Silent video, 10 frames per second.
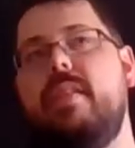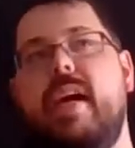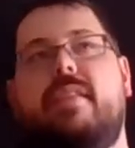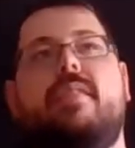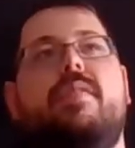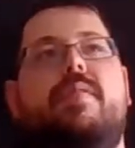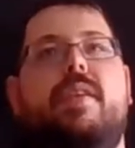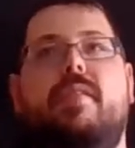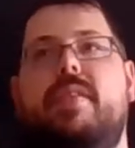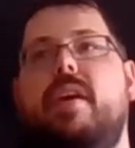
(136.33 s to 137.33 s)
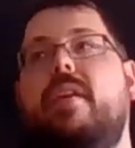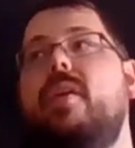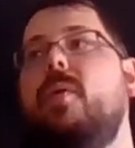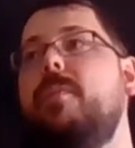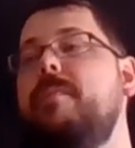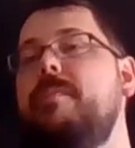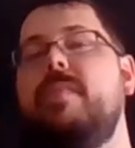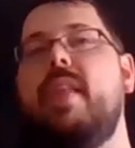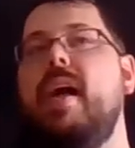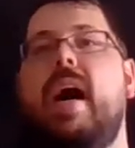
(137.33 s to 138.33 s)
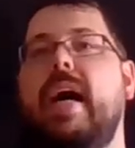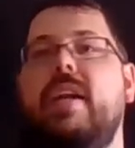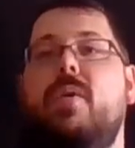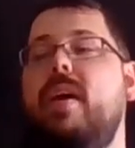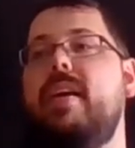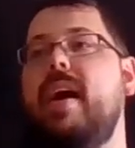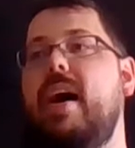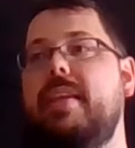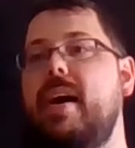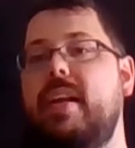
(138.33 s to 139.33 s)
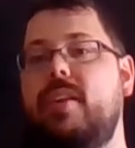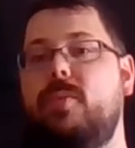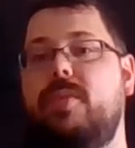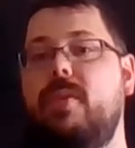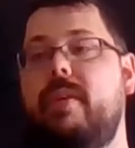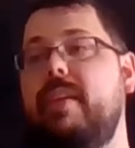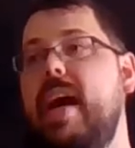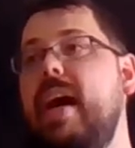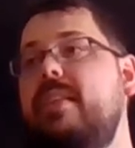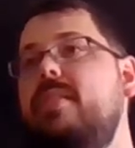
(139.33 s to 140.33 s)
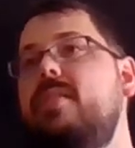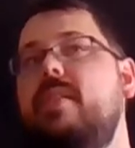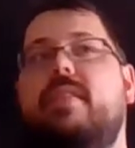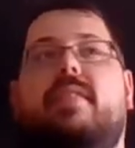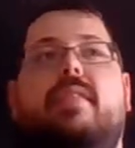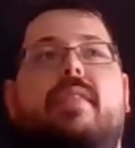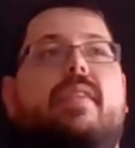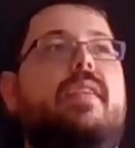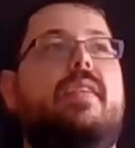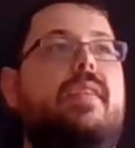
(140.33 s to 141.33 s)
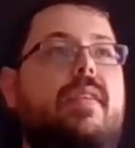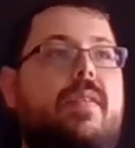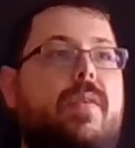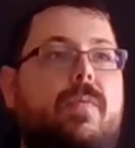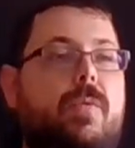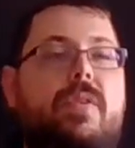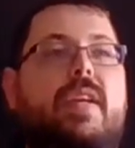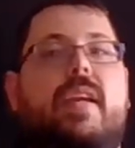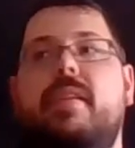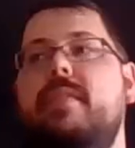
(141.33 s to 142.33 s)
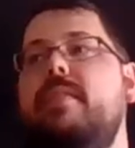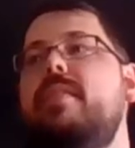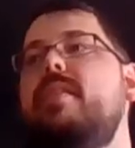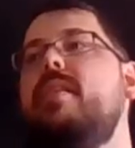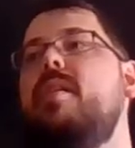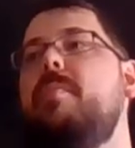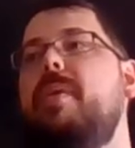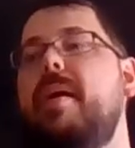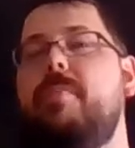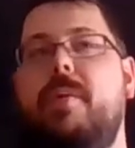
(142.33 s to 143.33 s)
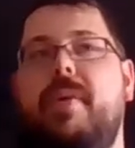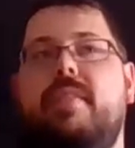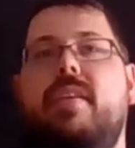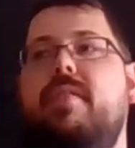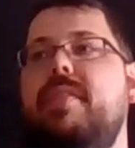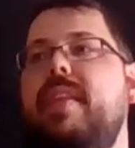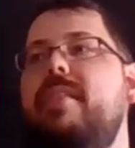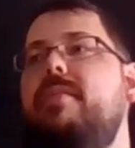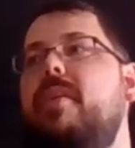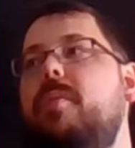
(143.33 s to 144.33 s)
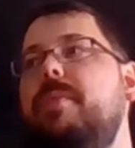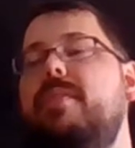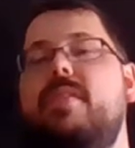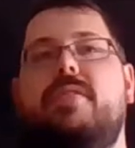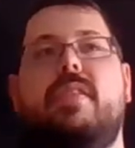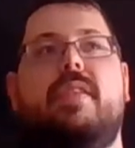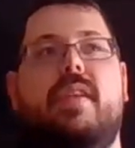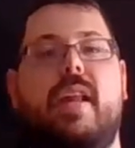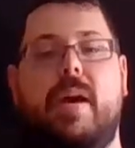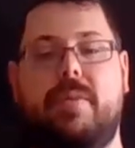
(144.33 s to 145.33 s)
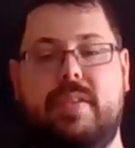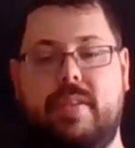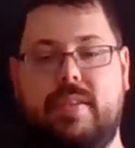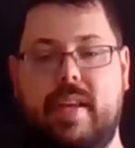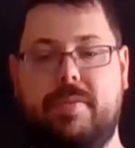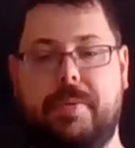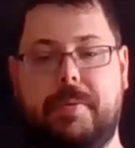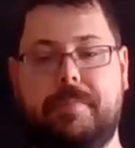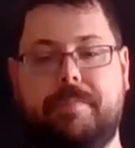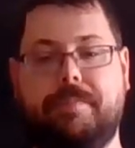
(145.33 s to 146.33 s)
That's the fear of the unknown. I had no idea how the audience was going to react to this routine, but I put myself in that vulnerable position and I was successful.